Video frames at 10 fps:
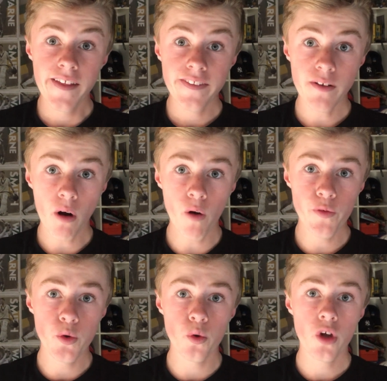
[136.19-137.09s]
their old
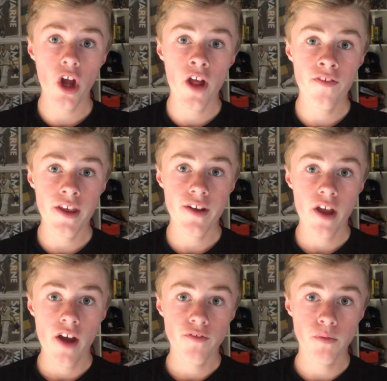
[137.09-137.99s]
school Guernsey
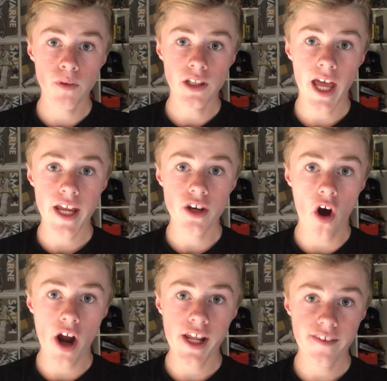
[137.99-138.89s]
from the late
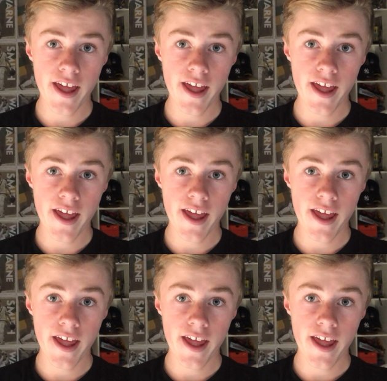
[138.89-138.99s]
90s,